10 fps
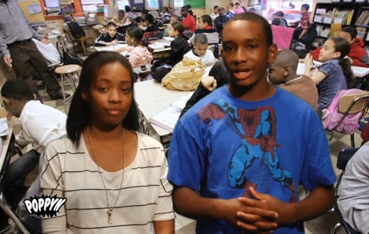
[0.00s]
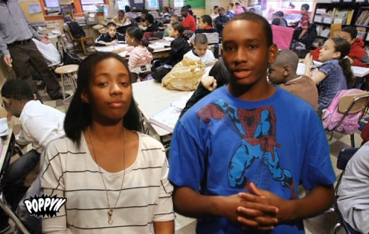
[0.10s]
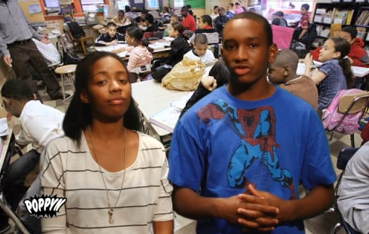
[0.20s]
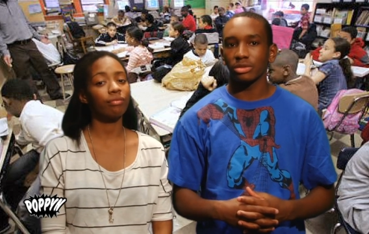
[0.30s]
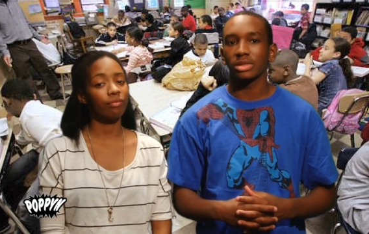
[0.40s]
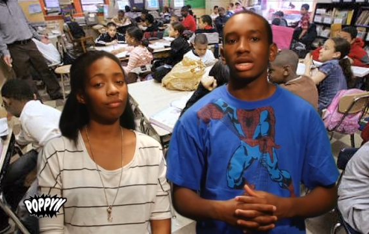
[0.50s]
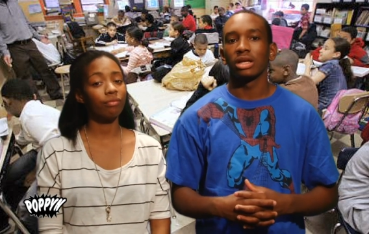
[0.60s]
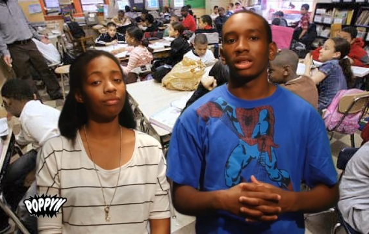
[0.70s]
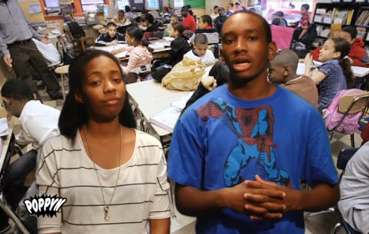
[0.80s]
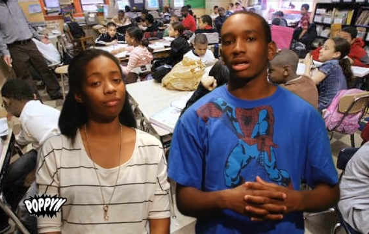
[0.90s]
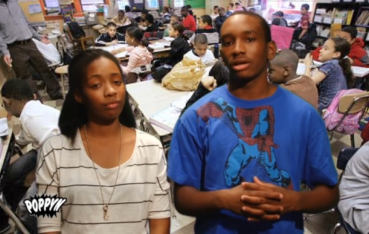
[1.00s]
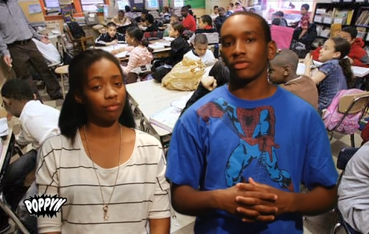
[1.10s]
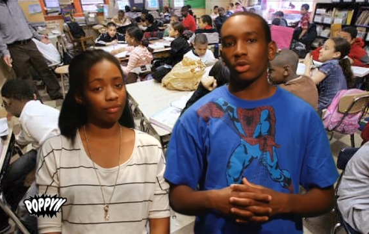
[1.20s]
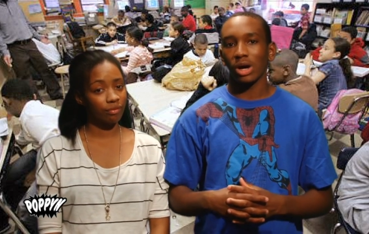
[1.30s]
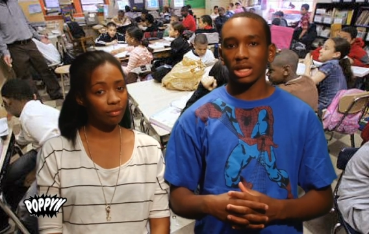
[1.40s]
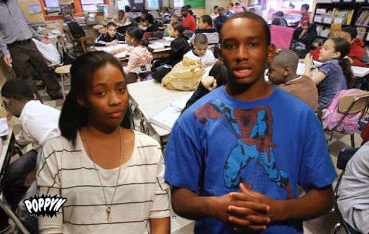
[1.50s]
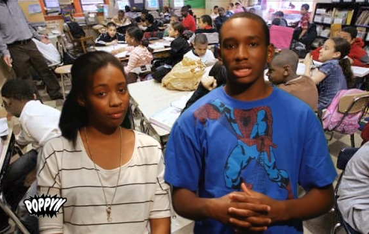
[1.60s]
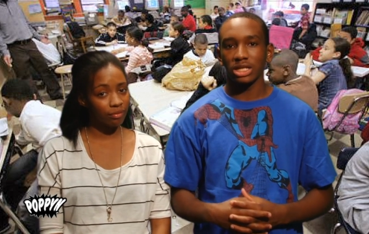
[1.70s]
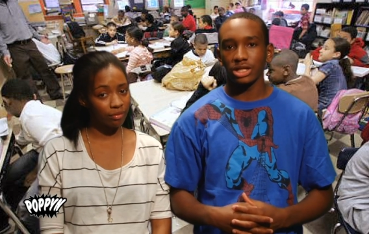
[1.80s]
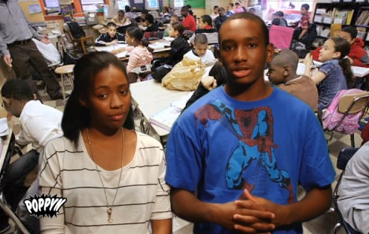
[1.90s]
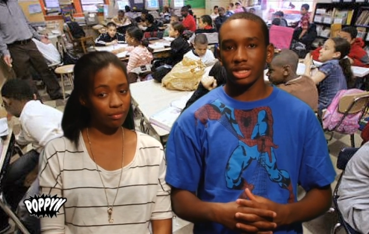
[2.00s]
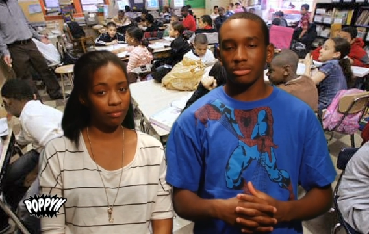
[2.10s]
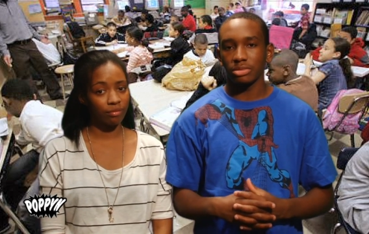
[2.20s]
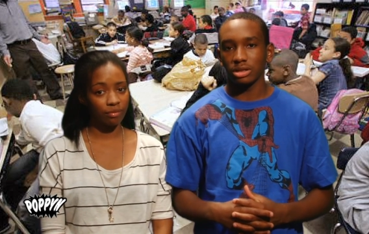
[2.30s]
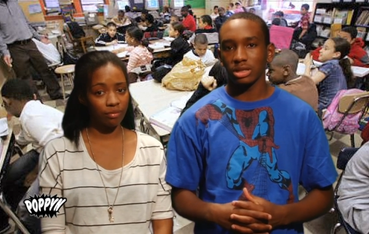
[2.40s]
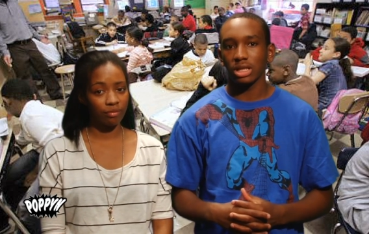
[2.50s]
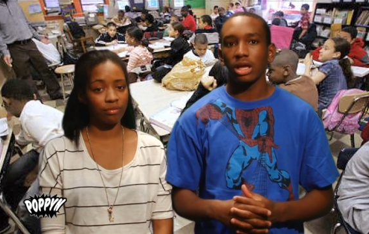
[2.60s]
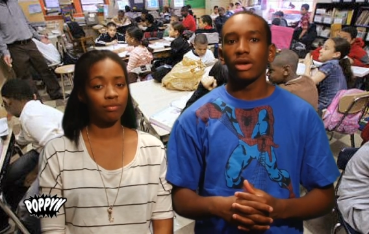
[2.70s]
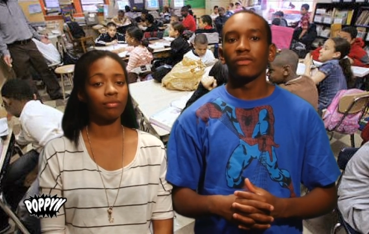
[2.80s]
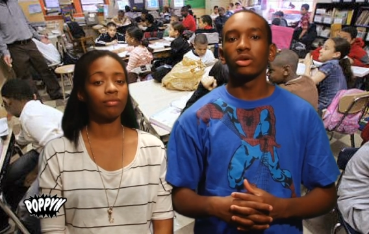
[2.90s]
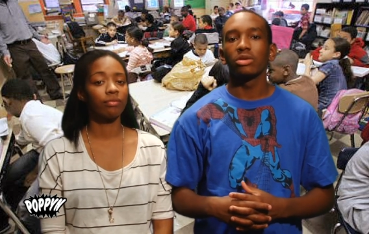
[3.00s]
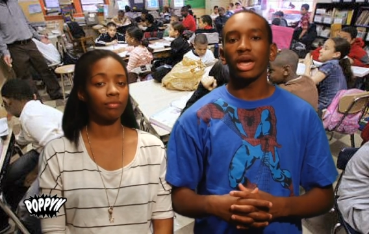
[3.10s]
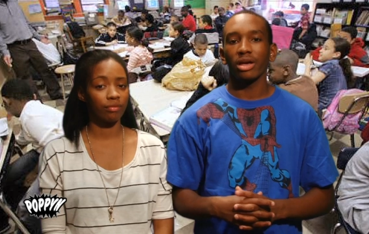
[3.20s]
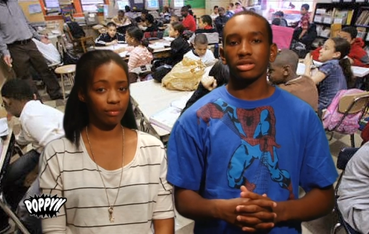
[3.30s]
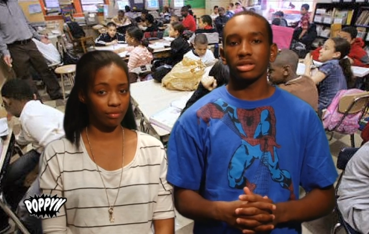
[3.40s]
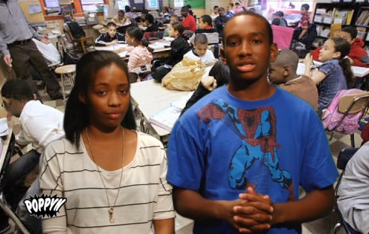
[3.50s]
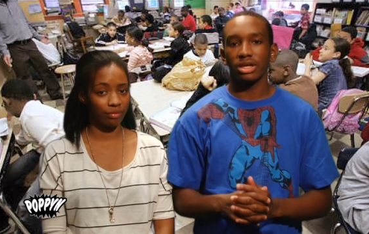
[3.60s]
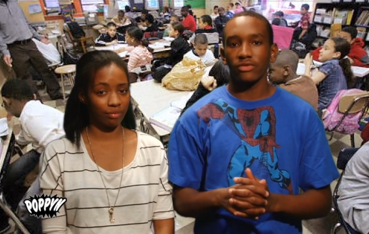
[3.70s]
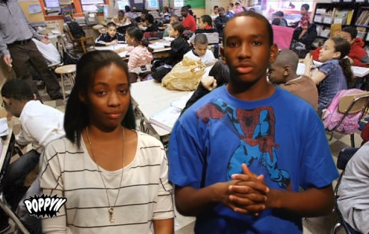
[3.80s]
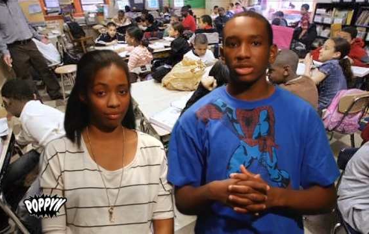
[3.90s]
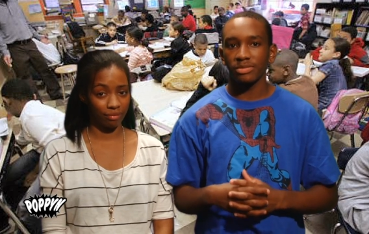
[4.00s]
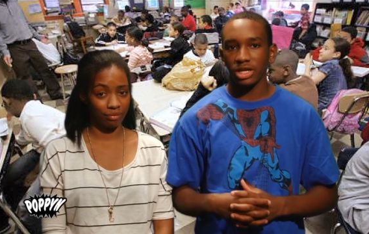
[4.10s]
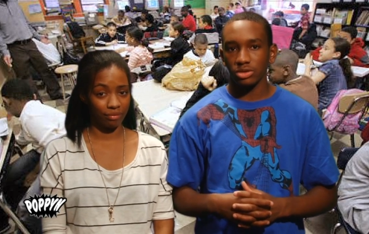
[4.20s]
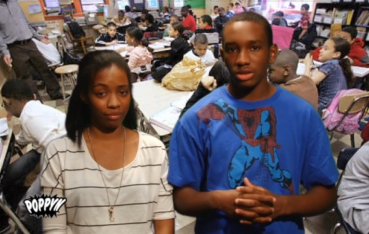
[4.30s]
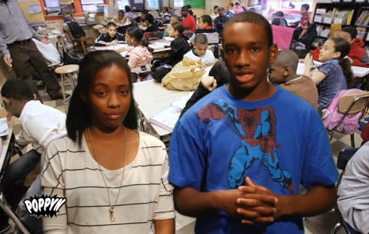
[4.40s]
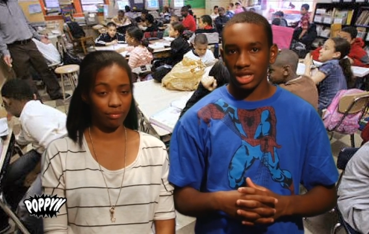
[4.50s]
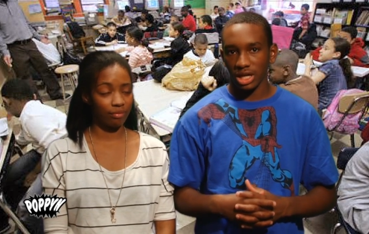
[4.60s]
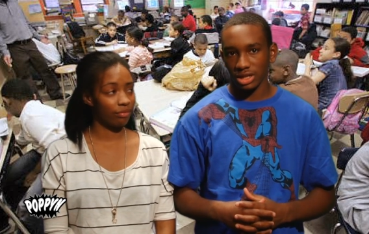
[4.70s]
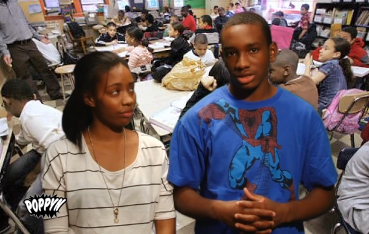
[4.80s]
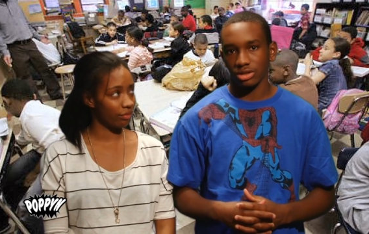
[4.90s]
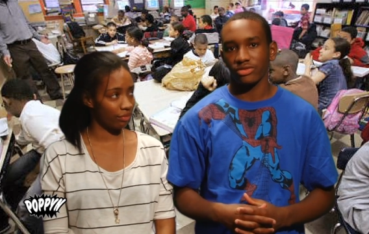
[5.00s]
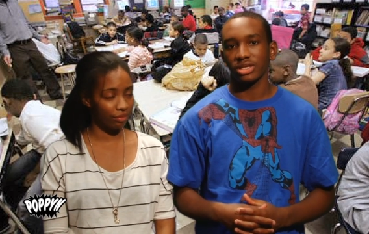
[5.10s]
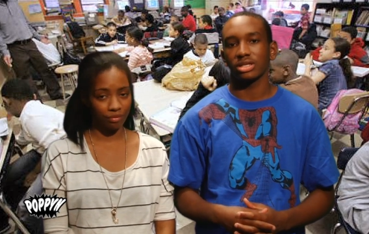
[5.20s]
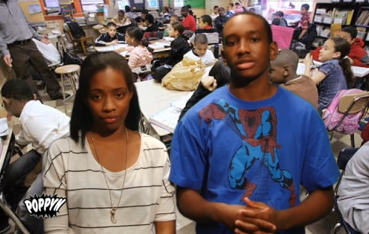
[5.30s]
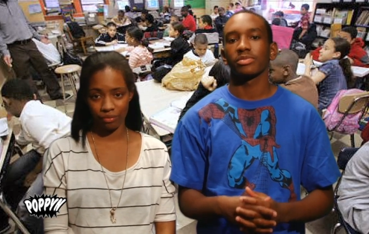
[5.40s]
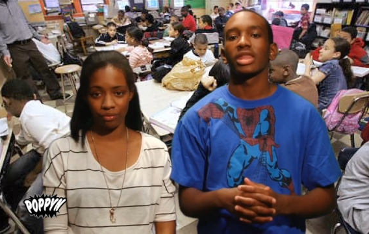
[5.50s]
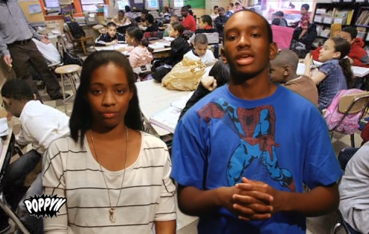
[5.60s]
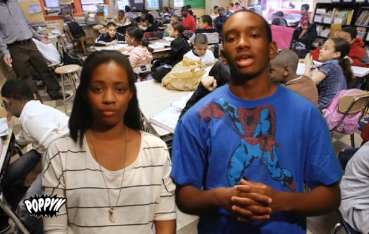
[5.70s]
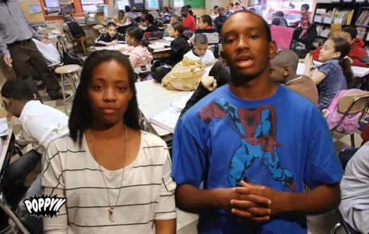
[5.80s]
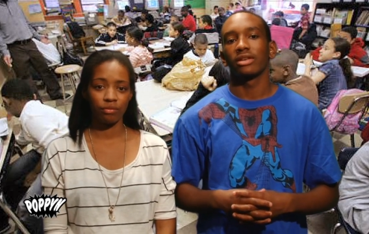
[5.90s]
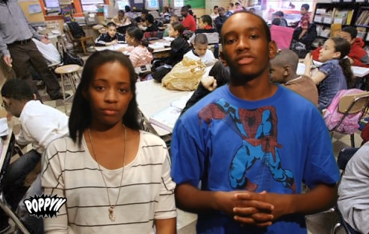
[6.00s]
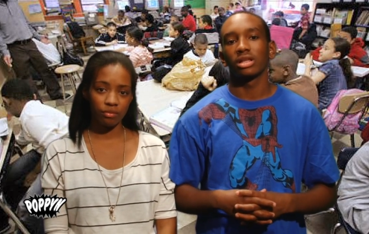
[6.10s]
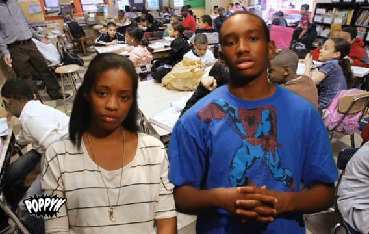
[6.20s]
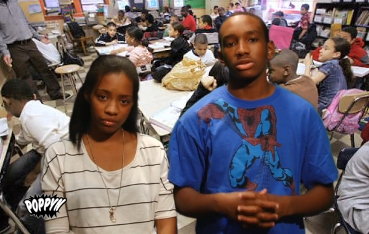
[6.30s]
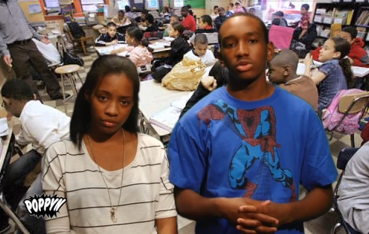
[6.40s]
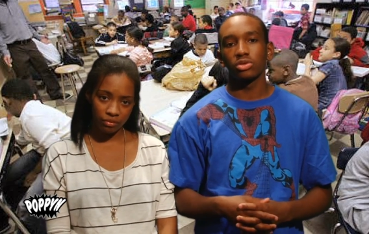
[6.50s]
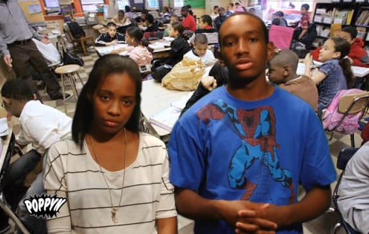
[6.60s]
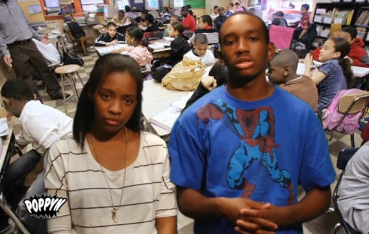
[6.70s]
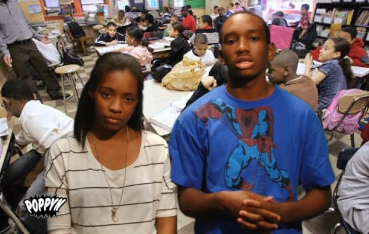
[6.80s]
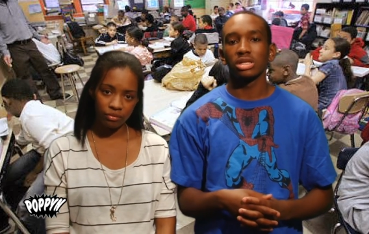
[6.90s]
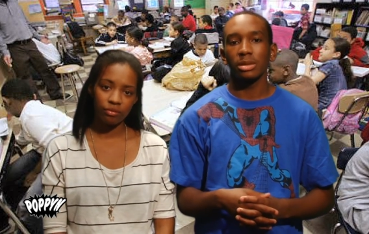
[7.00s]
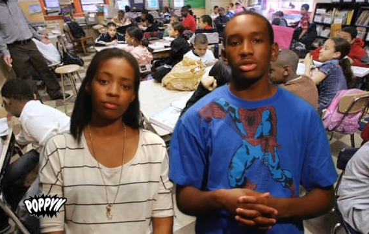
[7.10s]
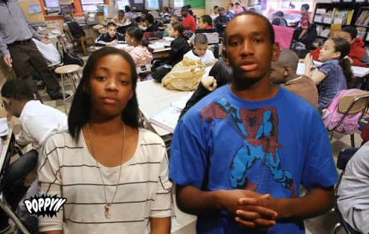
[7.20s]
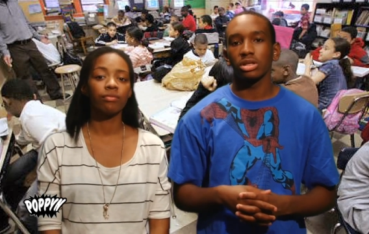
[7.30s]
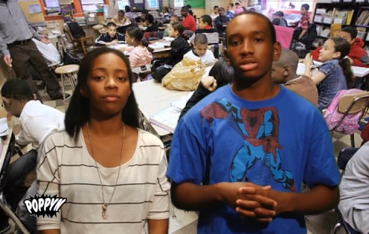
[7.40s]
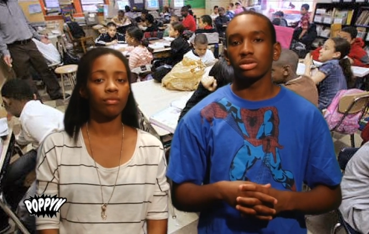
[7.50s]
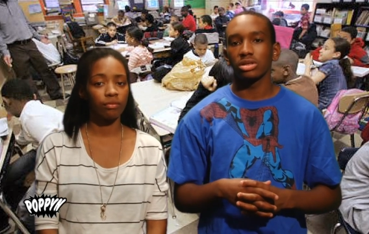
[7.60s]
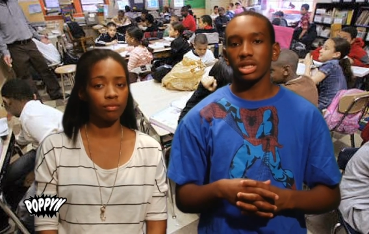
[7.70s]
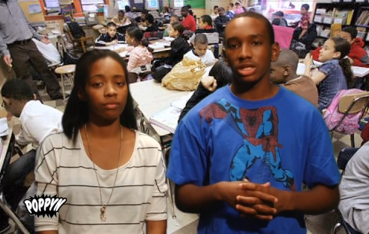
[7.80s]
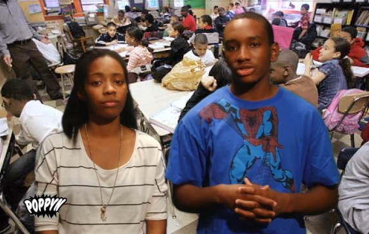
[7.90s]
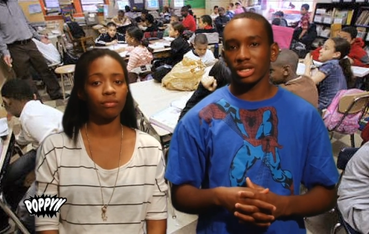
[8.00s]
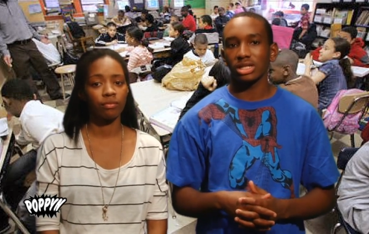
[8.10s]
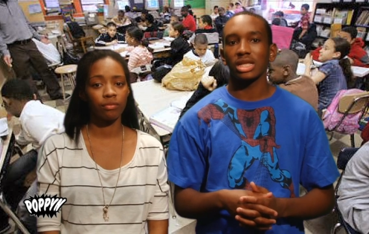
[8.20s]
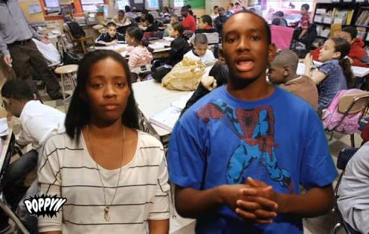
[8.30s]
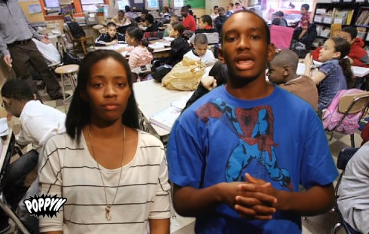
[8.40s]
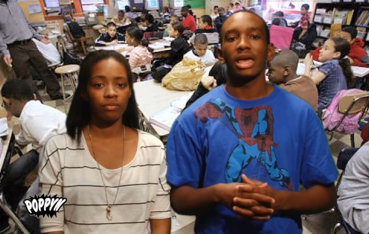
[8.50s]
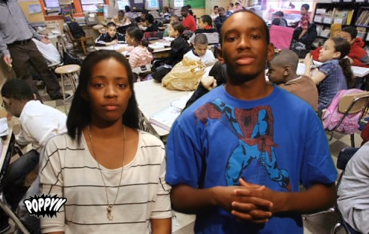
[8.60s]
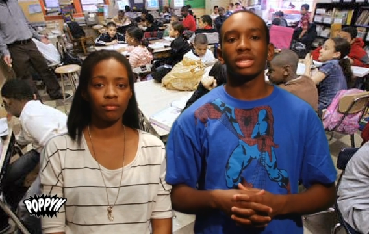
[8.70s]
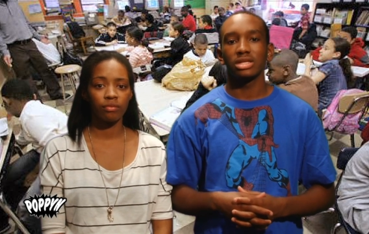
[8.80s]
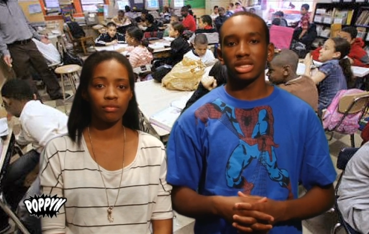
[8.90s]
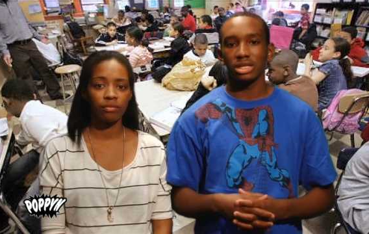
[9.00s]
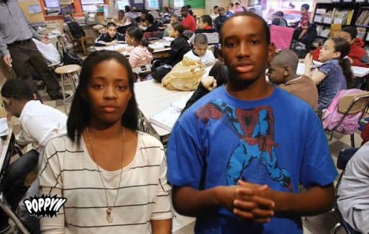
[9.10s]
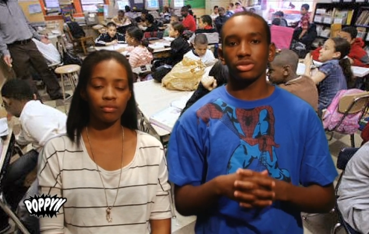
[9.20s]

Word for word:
Speaker 1: classrooms, lack of quality teachers and books, few counselors, and few special education services. In failing schools, some students lose interest, and this leads